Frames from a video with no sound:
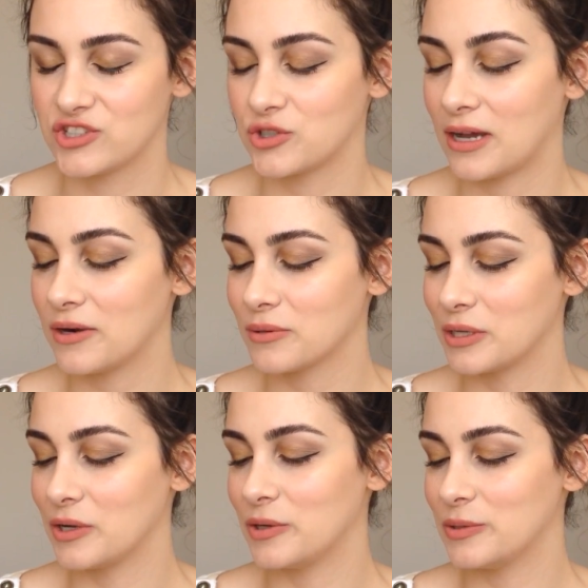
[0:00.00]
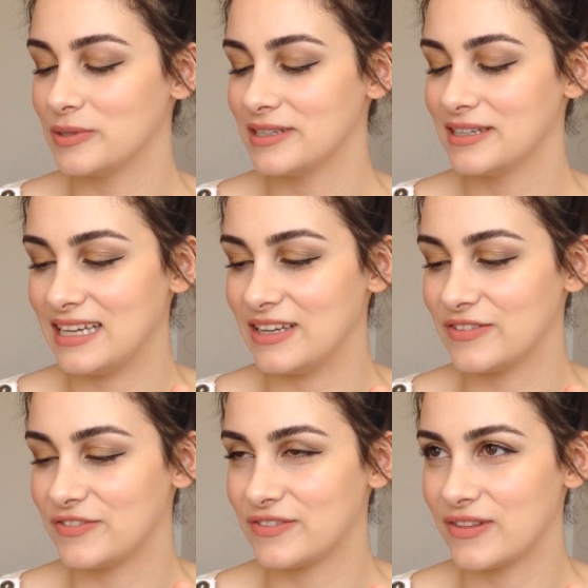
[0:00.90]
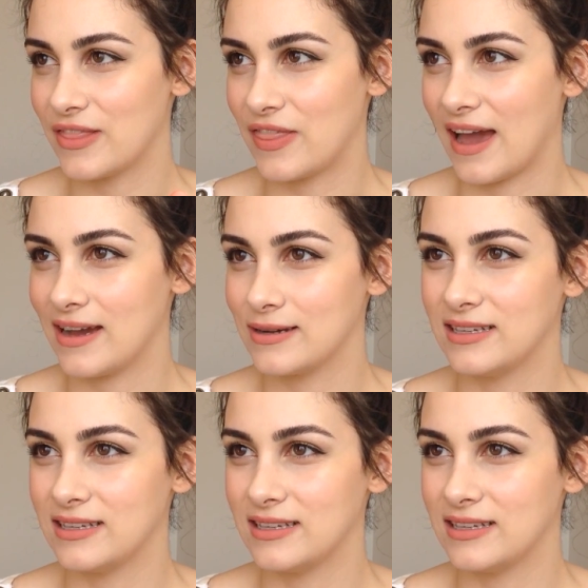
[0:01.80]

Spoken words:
So I don't know if that